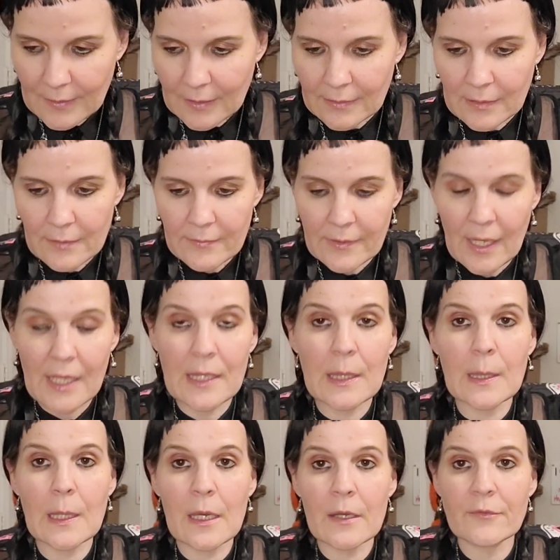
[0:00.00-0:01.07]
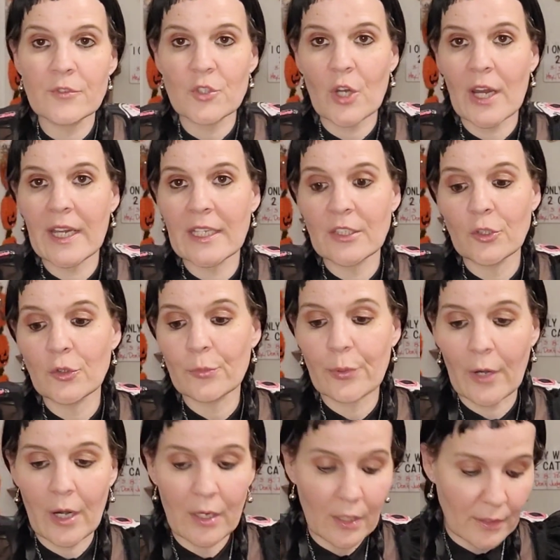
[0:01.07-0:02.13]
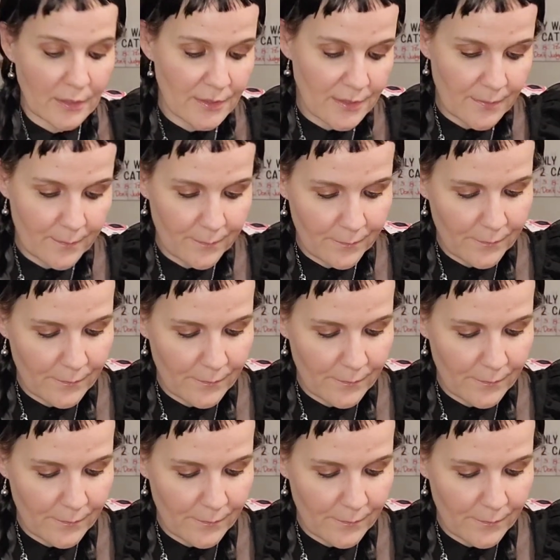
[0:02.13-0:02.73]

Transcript: I love trying new products.